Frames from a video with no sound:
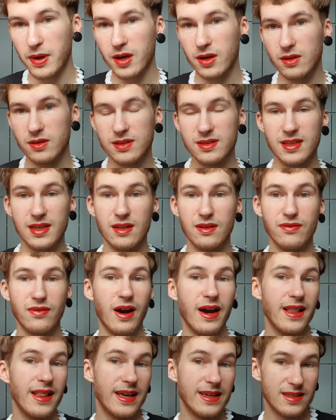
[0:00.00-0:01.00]
a set of
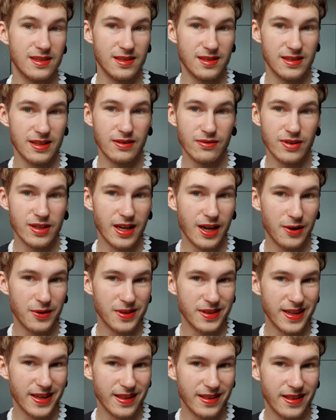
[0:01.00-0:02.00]
eyelashes every now
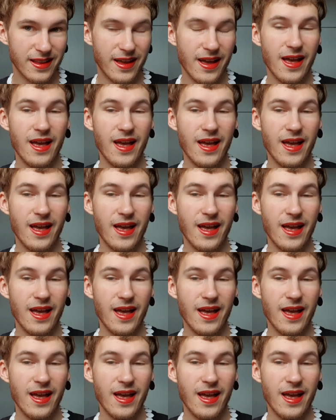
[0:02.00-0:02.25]
and then.